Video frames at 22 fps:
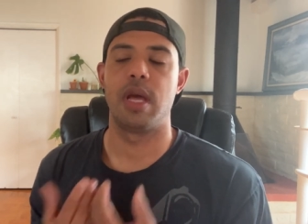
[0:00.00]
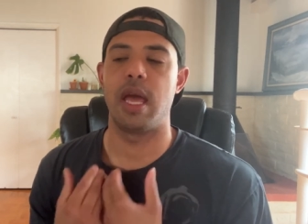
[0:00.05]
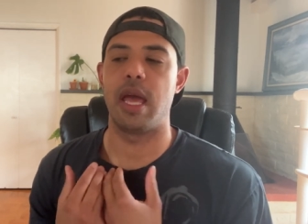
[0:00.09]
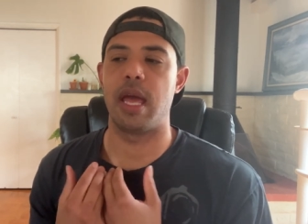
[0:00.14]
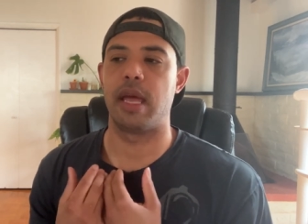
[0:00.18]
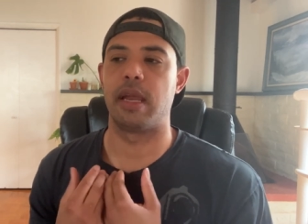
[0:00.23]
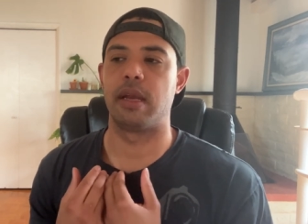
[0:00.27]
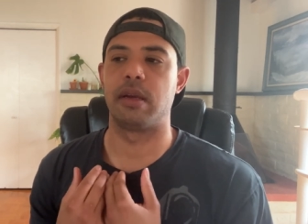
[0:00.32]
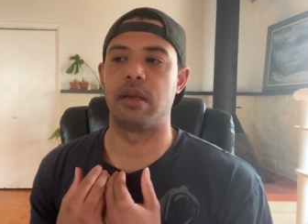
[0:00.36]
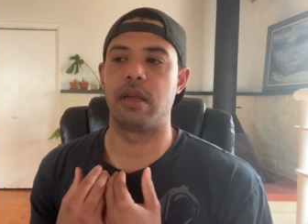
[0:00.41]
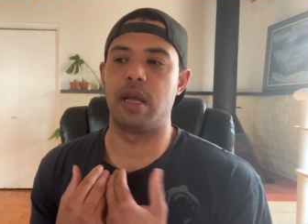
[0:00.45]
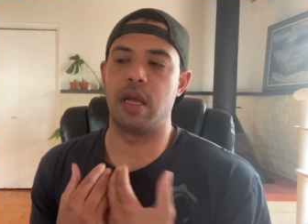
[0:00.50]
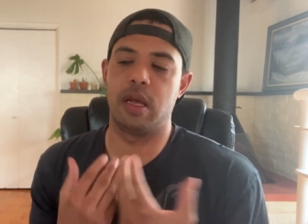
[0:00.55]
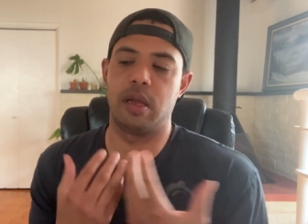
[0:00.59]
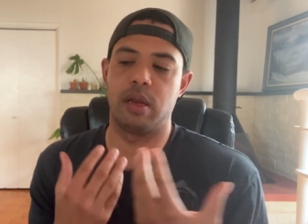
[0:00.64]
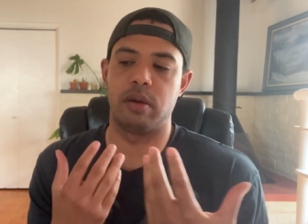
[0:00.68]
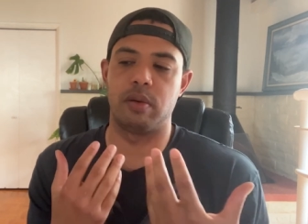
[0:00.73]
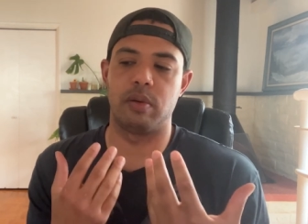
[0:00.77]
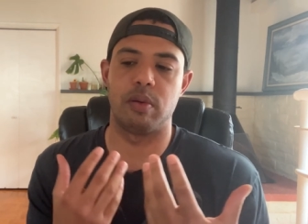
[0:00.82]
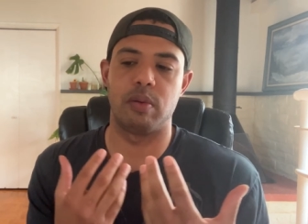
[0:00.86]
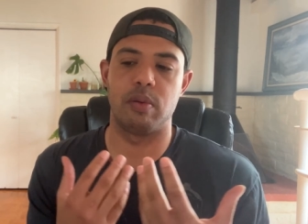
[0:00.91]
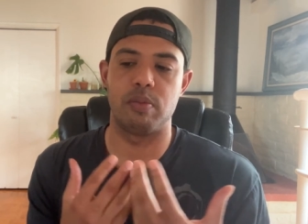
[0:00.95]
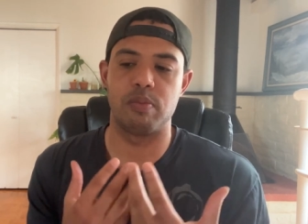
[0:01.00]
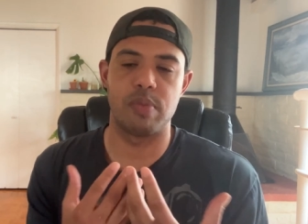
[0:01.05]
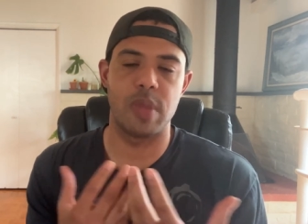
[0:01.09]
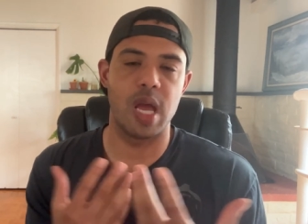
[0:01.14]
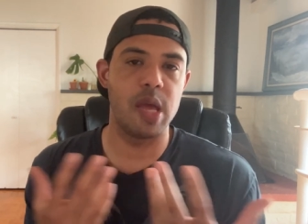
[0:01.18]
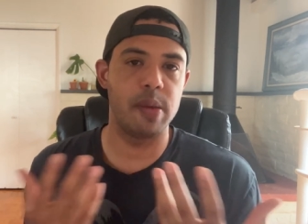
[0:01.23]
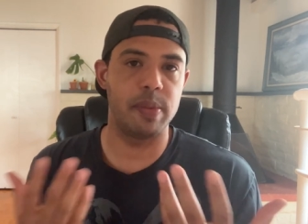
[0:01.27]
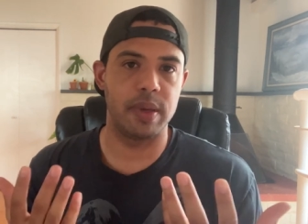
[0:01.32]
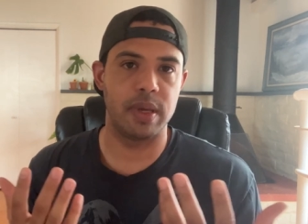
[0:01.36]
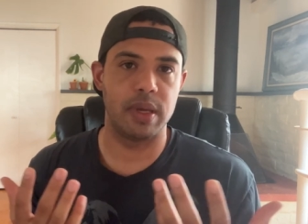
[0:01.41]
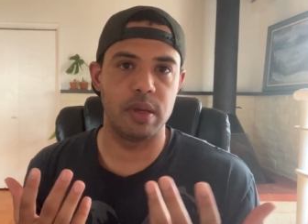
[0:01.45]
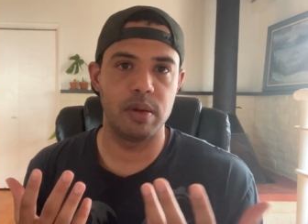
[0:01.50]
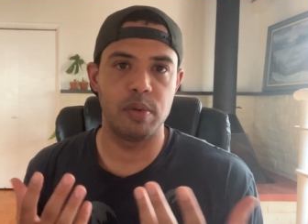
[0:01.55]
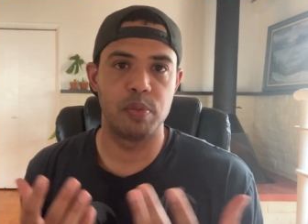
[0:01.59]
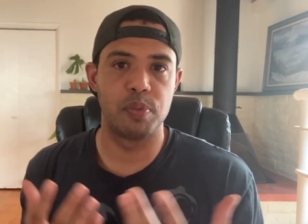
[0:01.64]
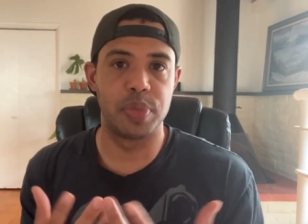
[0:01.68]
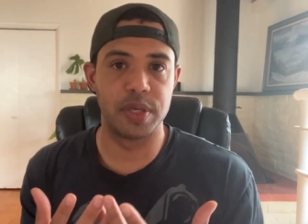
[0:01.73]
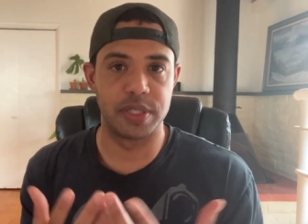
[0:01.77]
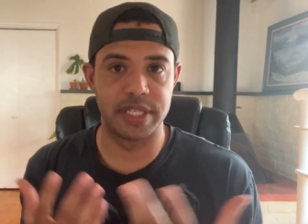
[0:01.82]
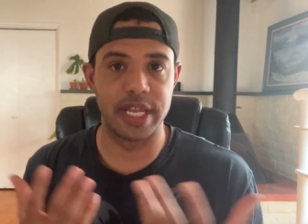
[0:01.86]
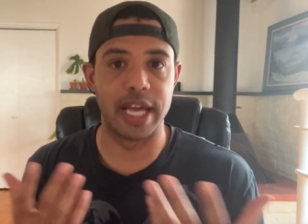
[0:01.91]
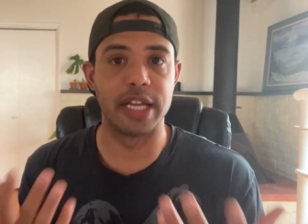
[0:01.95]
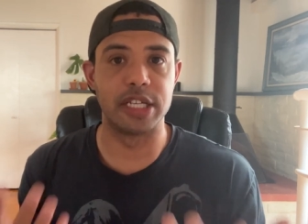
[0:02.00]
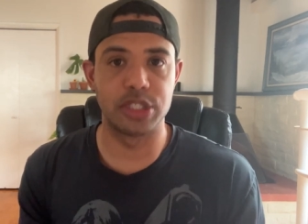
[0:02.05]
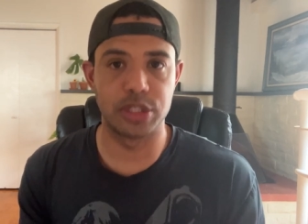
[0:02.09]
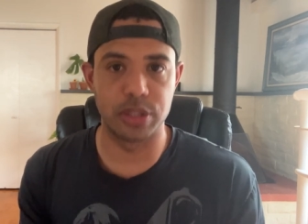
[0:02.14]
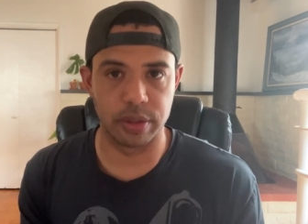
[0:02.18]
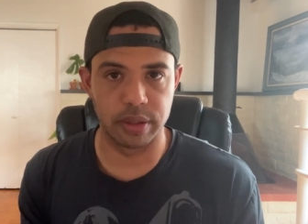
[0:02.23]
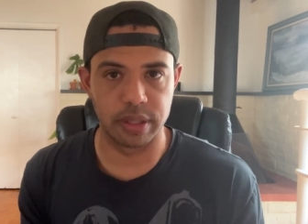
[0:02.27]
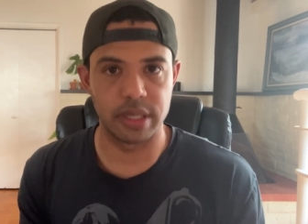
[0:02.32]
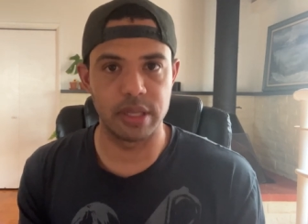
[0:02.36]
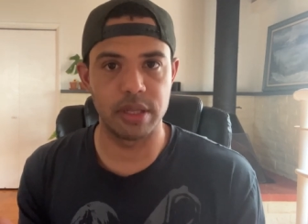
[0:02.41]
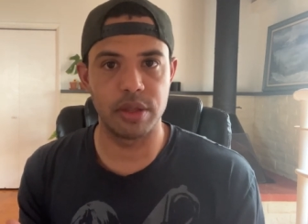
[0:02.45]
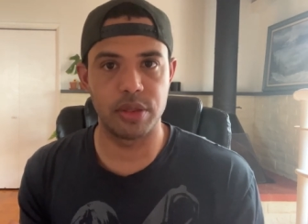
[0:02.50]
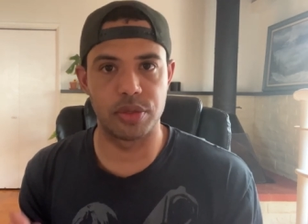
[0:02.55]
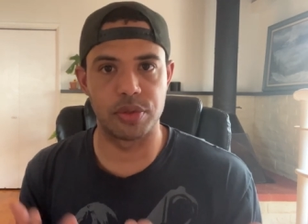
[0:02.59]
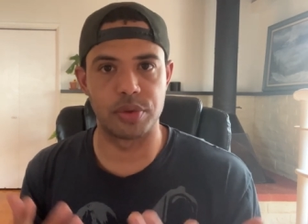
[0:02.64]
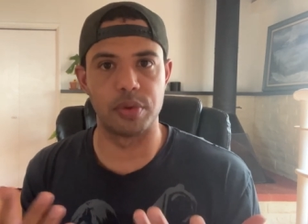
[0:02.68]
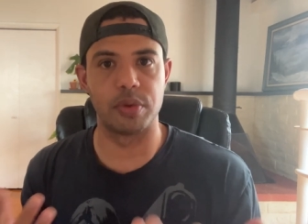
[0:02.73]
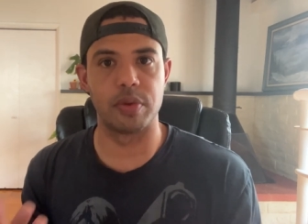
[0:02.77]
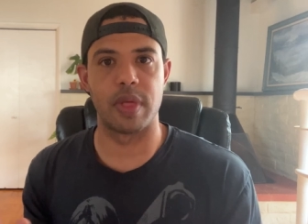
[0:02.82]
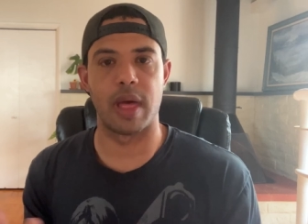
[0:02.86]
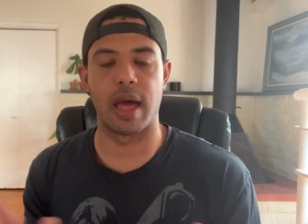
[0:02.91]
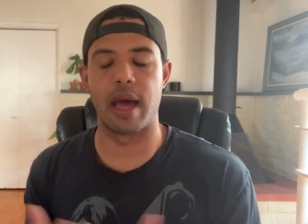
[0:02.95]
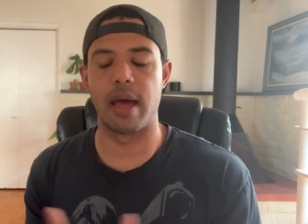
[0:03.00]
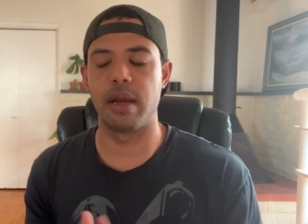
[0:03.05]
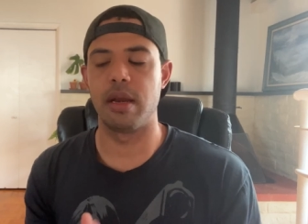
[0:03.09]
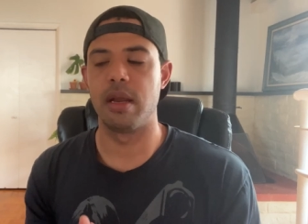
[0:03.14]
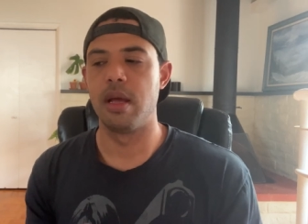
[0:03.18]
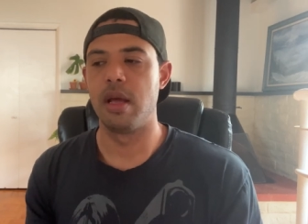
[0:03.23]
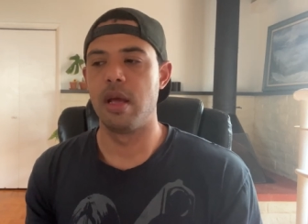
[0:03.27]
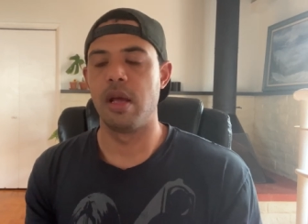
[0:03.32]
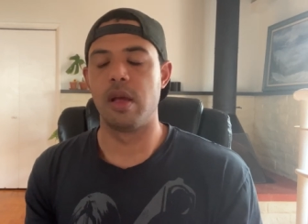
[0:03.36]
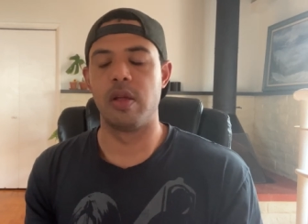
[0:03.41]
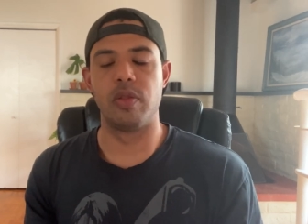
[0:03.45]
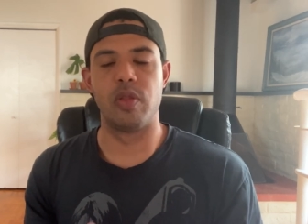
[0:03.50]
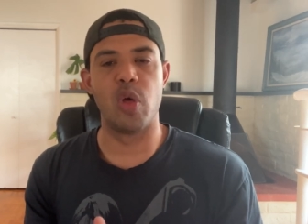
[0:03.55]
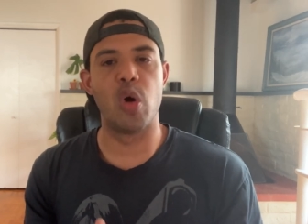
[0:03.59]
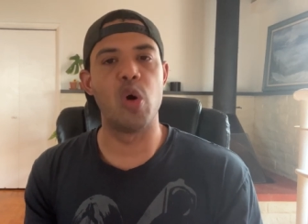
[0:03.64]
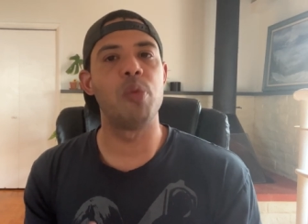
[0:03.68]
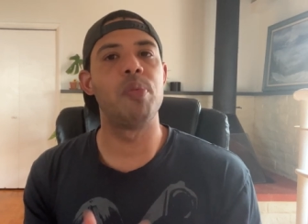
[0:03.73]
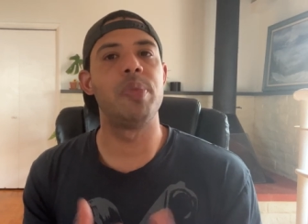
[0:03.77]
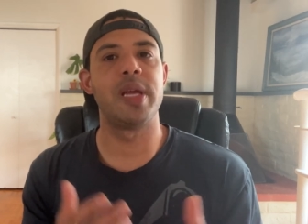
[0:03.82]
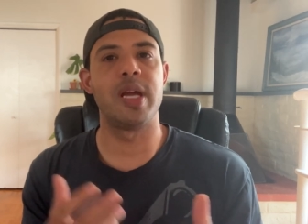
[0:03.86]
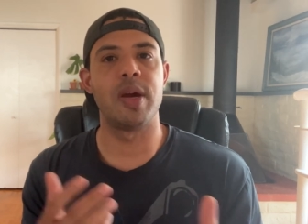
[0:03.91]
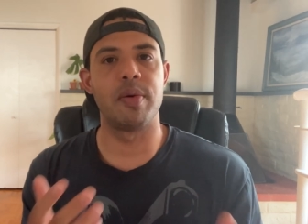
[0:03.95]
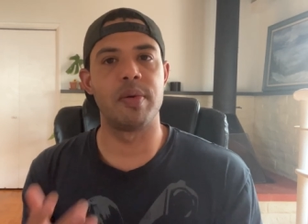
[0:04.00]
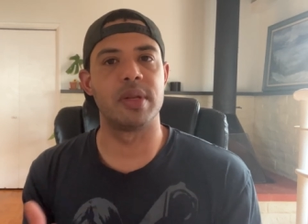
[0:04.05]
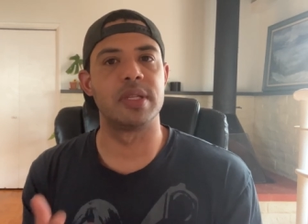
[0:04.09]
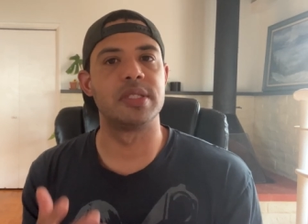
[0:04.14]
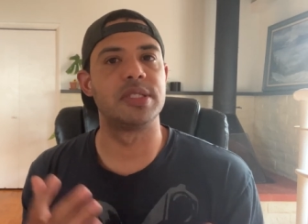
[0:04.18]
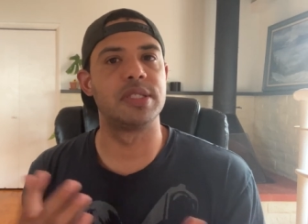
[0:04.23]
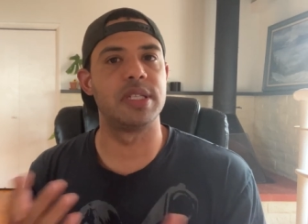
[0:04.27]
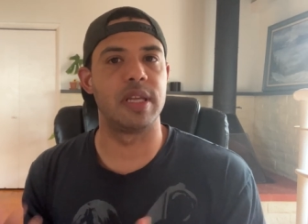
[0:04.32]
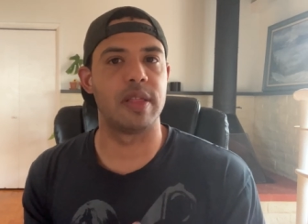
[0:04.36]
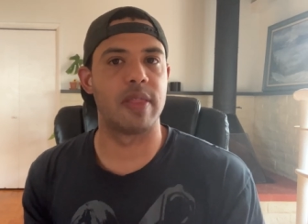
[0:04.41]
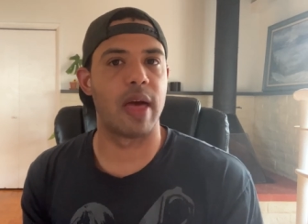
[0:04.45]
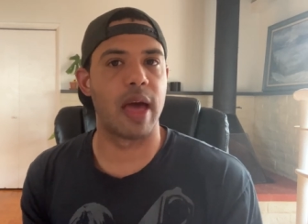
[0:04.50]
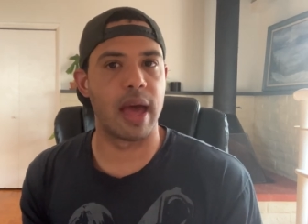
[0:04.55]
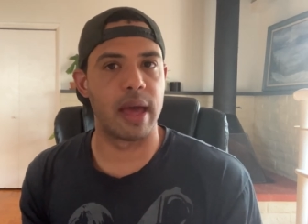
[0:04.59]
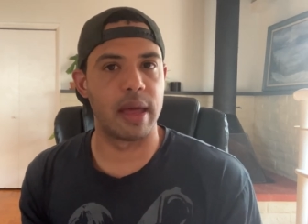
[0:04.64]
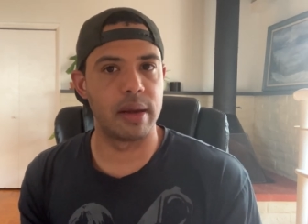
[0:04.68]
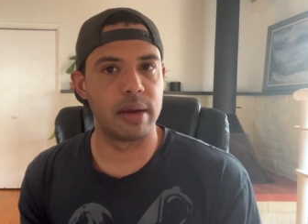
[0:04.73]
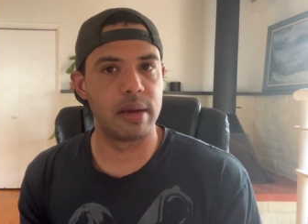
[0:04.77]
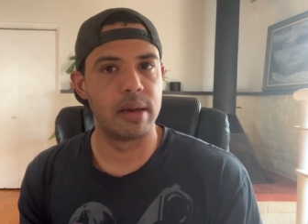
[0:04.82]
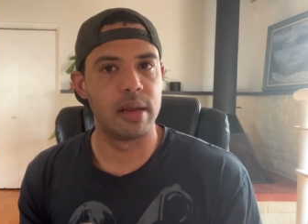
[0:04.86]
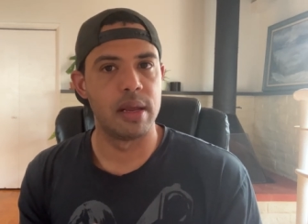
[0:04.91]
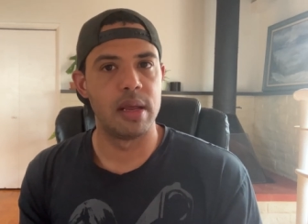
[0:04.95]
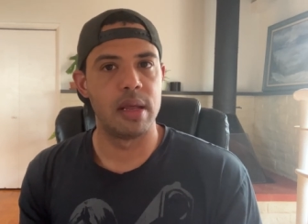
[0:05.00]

And, and maybe potentially through that, they'll be able to see that.